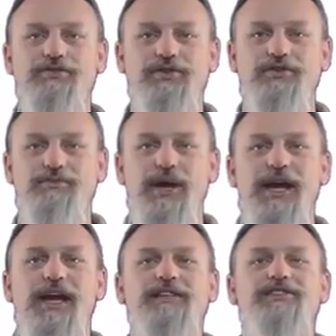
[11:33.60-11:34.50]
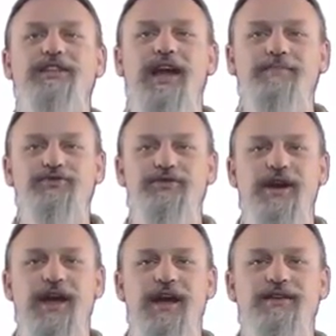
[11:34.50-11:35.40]
YouTube and slaps your
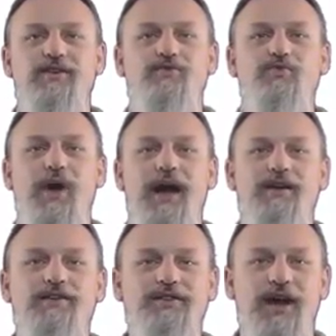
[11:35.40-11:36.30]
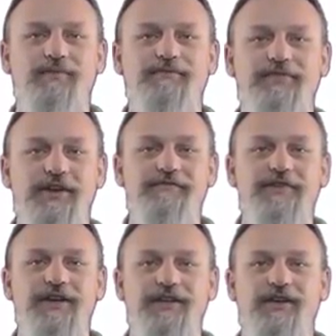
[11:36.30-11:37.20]
ad right on top of their
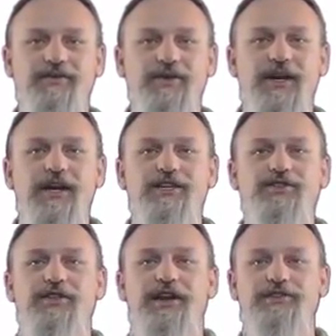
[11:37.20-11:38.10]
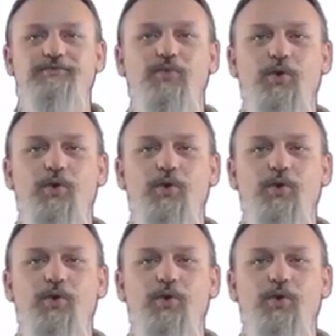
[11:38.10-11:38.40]
video so that as